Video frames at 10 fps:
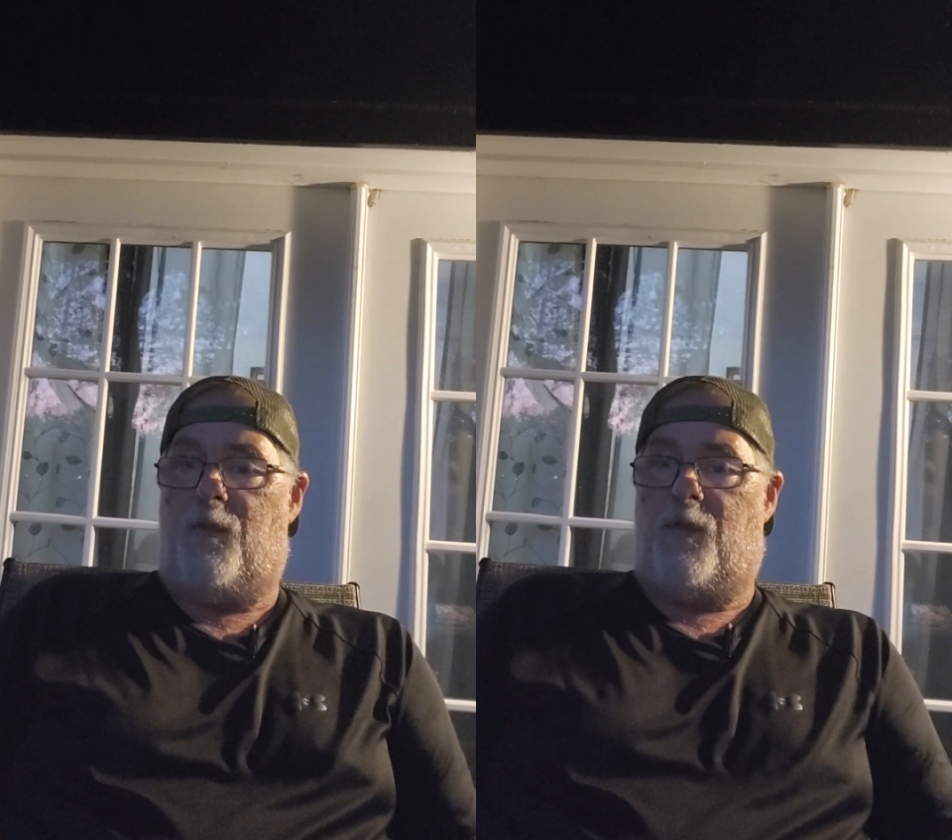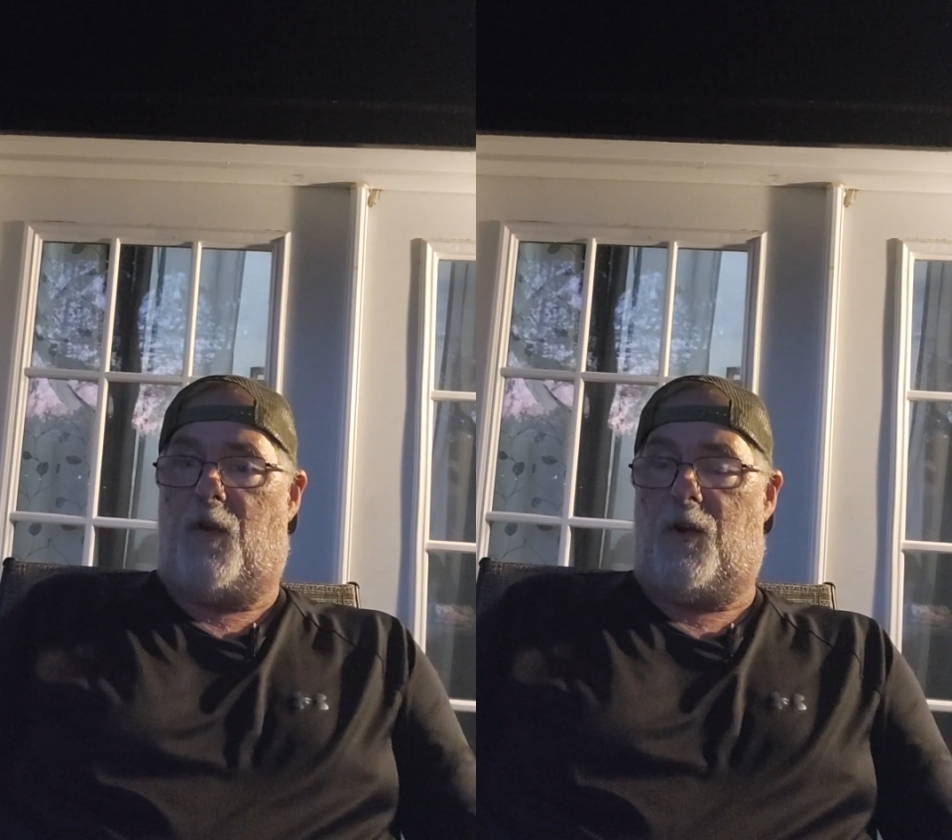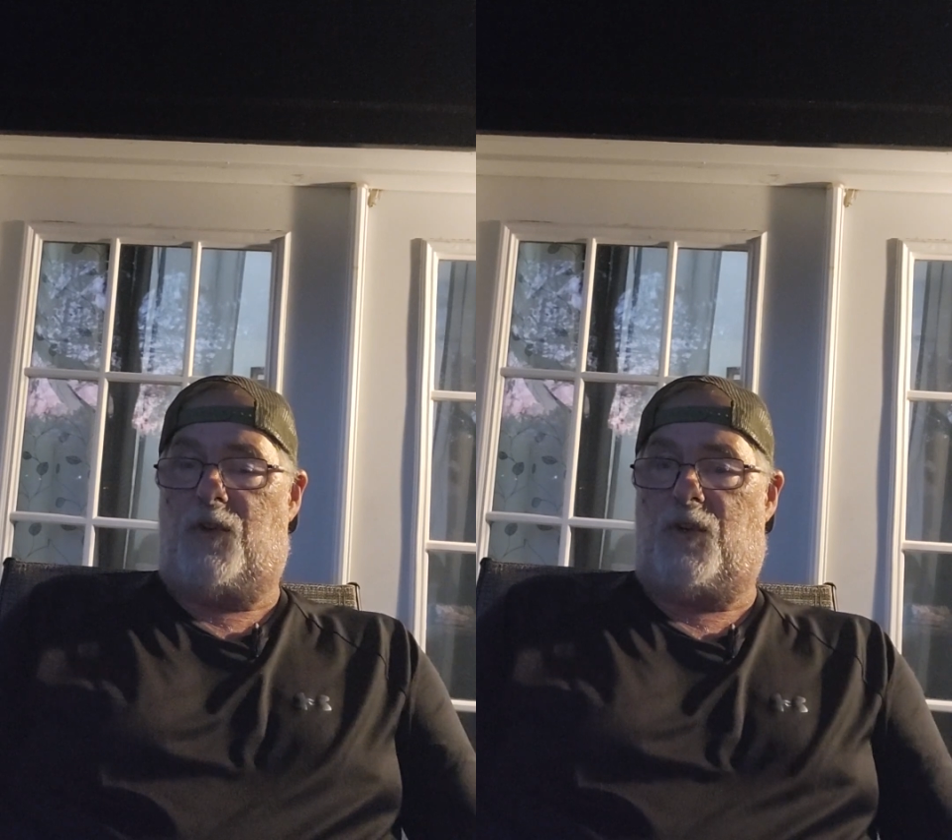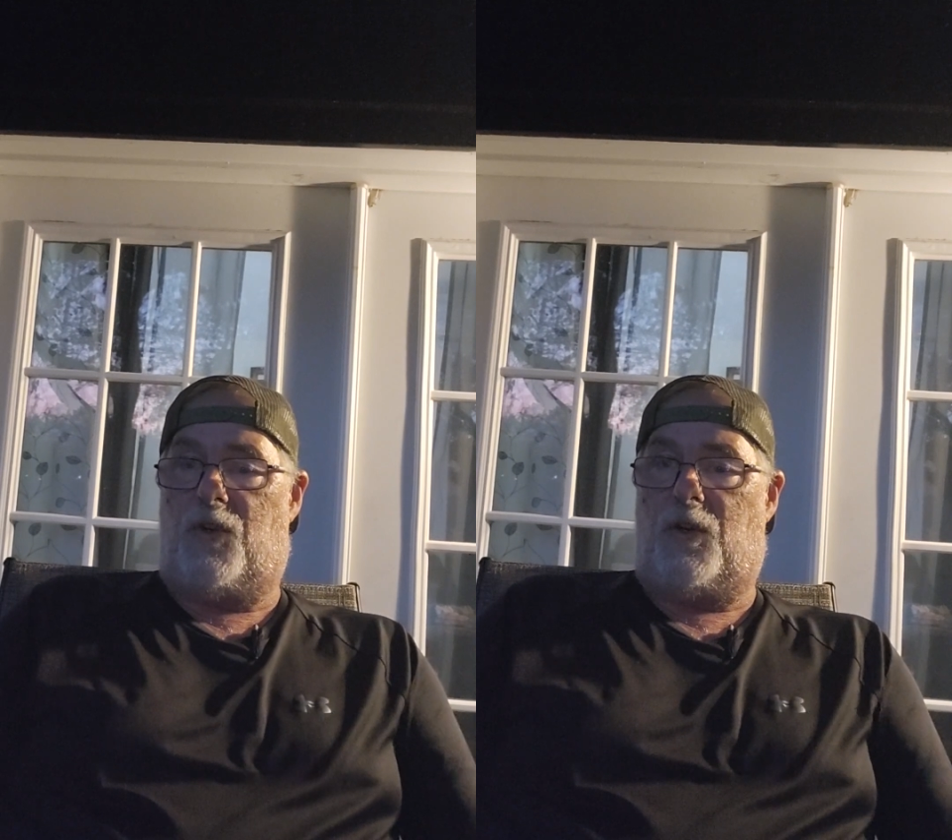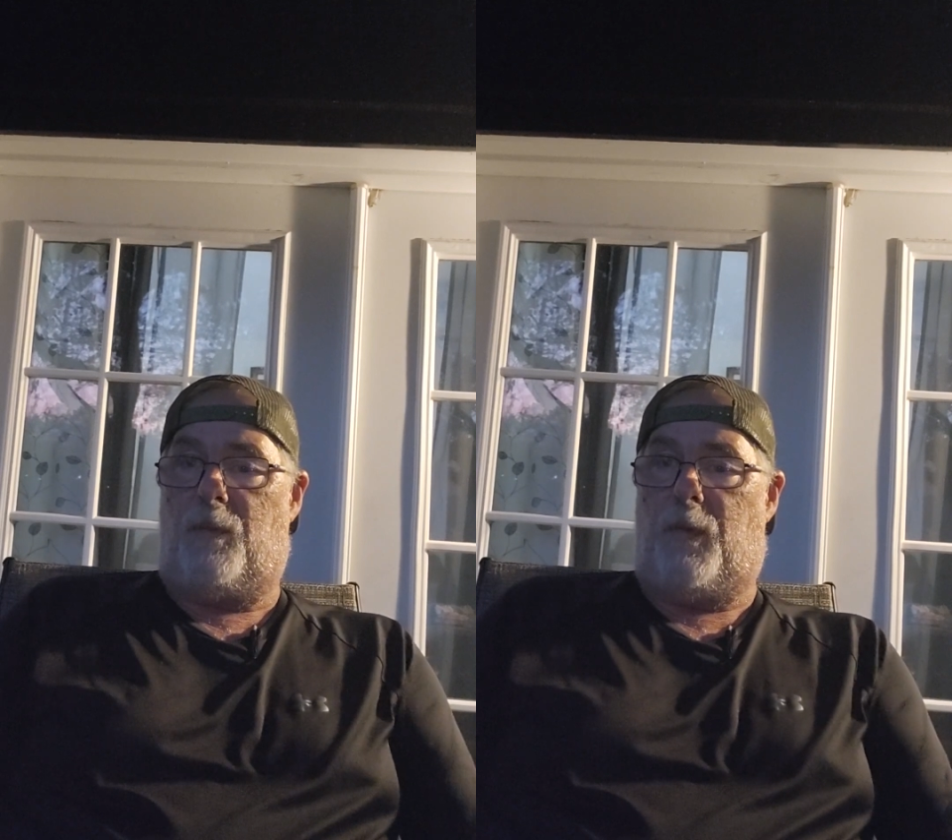
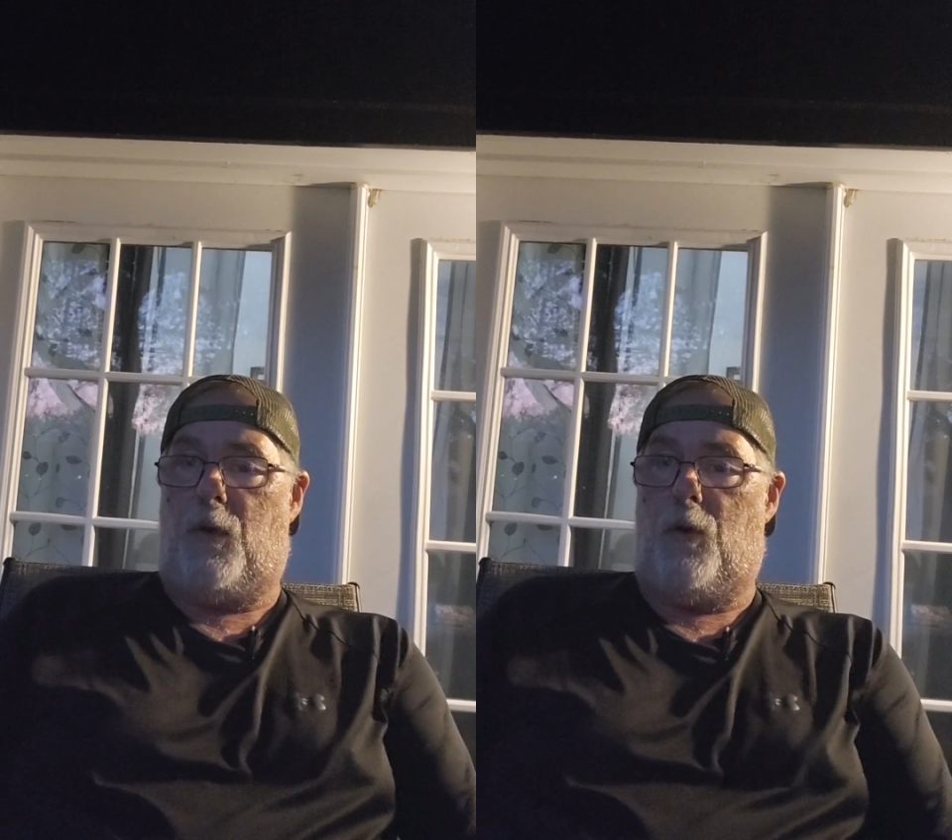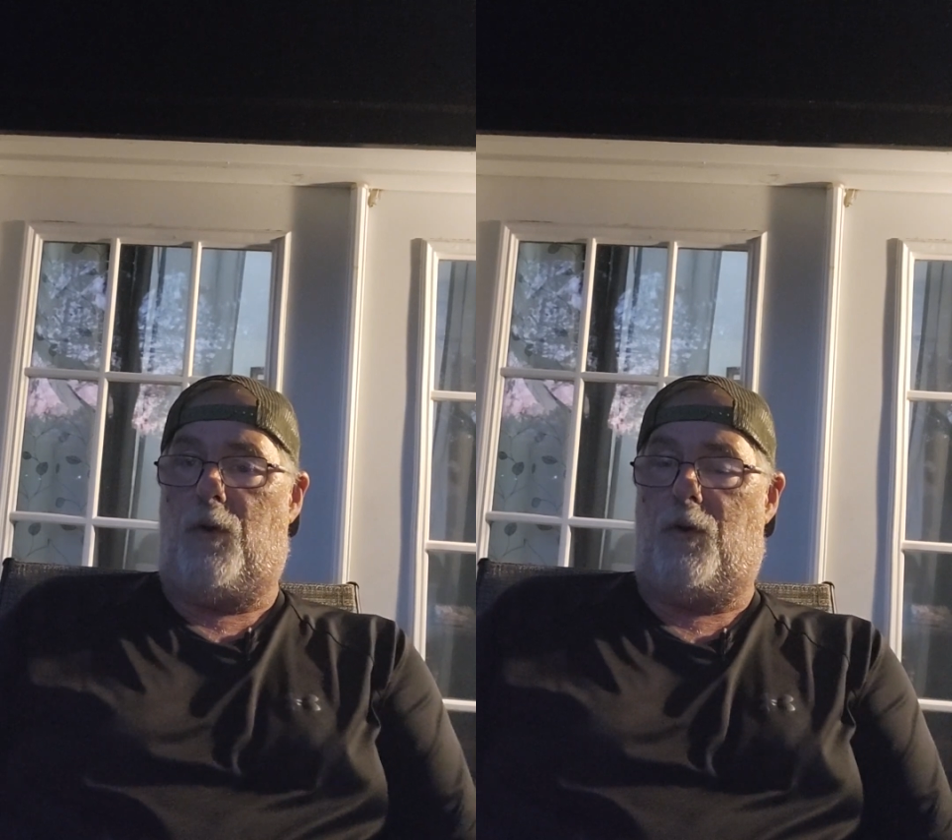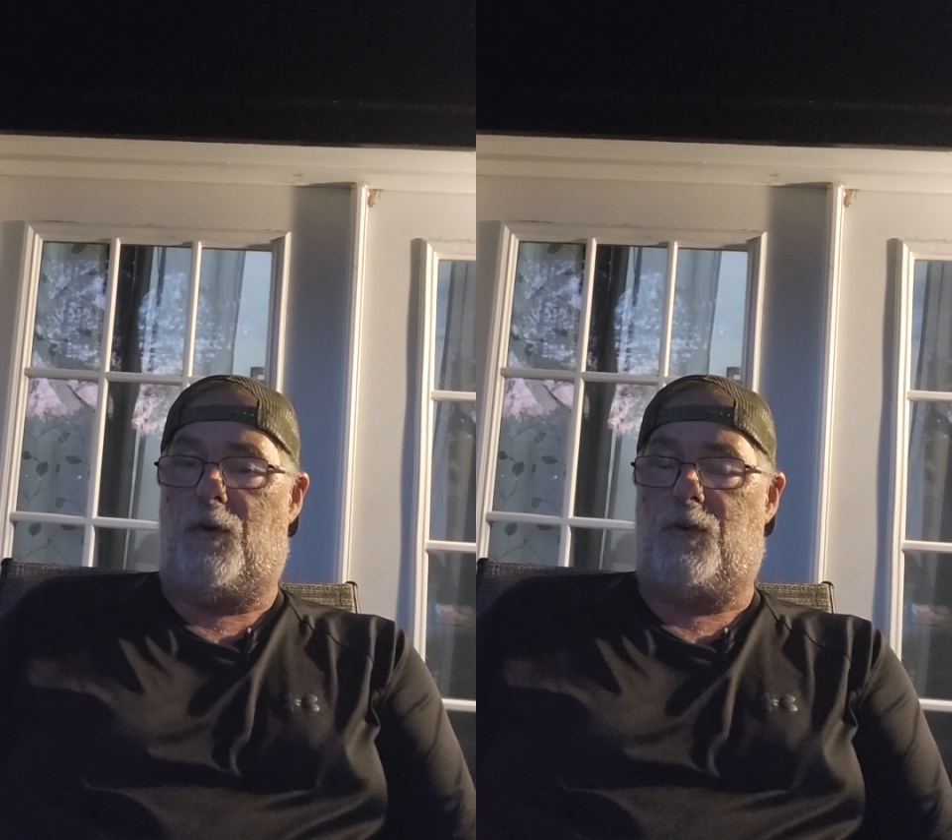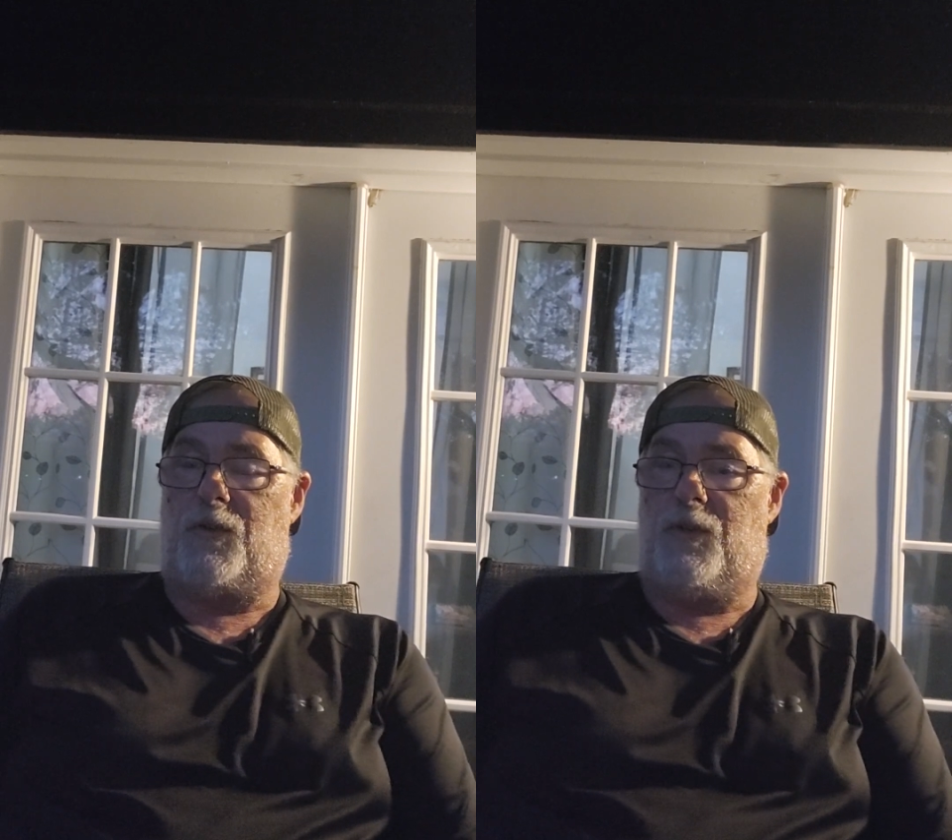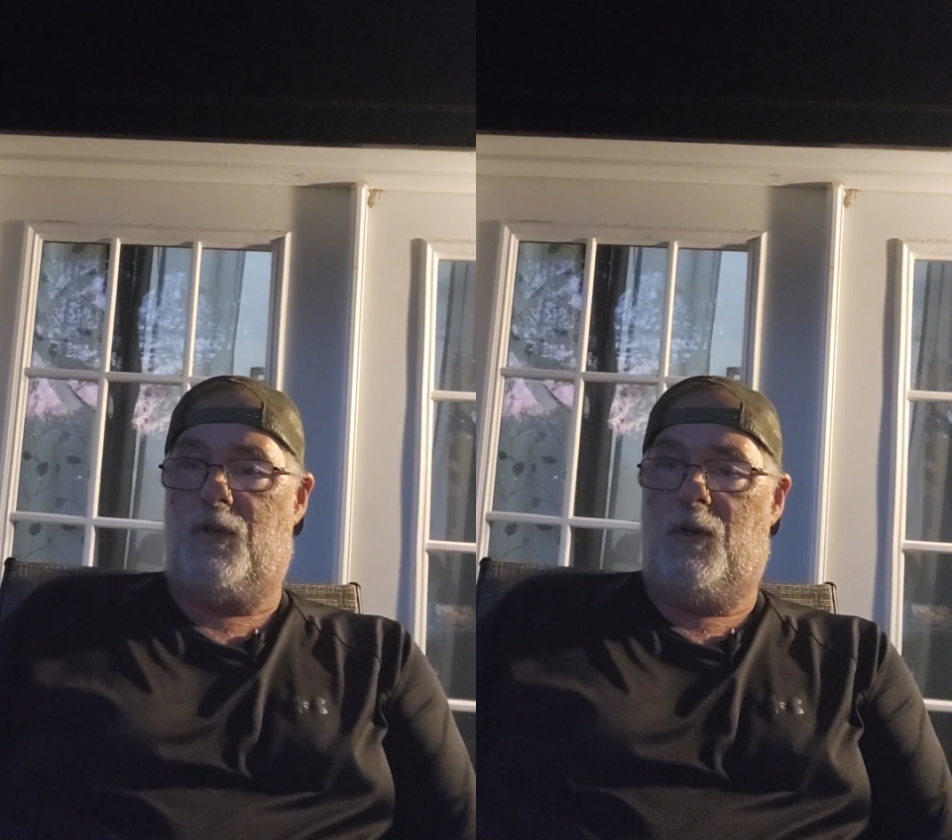furniture, computers,